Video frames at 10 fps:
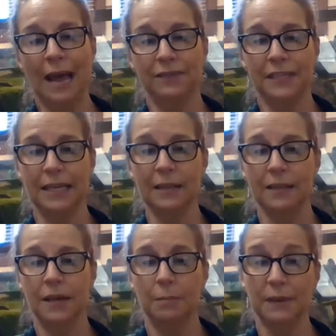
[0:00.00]

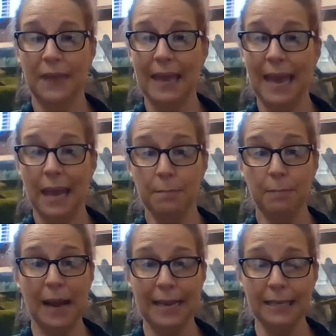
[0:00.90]
teeth, but they can
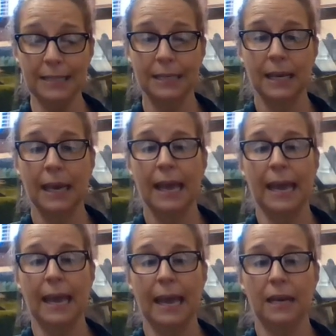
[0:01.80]
bite,
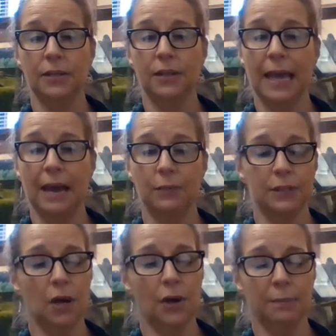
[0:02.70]
and they have what's
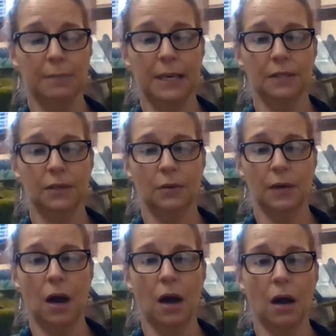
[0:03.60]
called a beak, so a
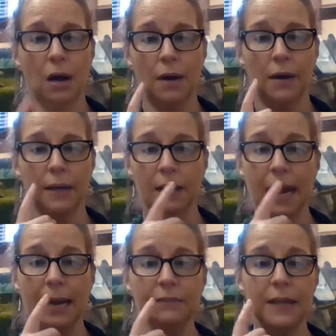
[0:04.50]
hard,
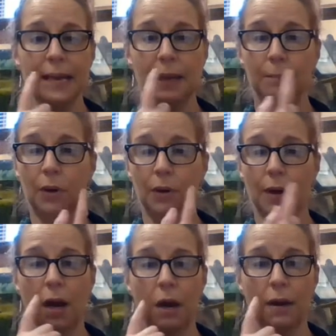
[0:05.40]
kind of like a bird,
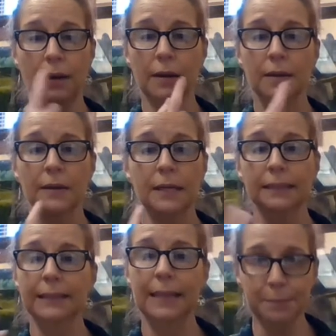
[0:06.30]
hard
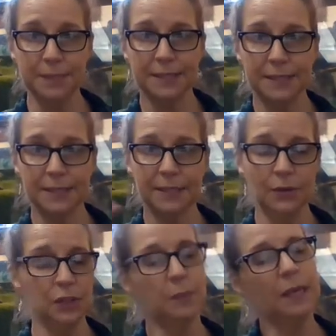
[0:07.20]
lips, so
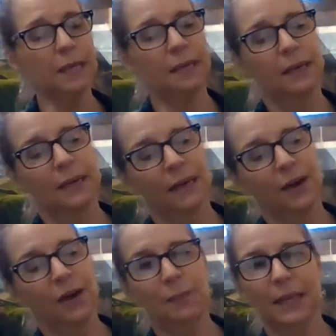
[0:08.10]
to speak,
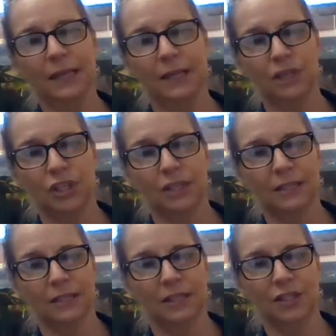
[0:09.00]
called a beak. There,
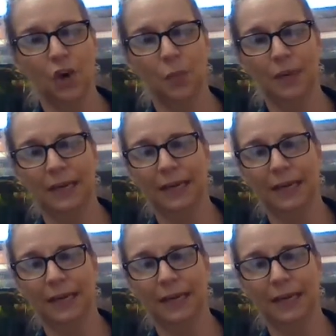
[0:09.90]
she's opening it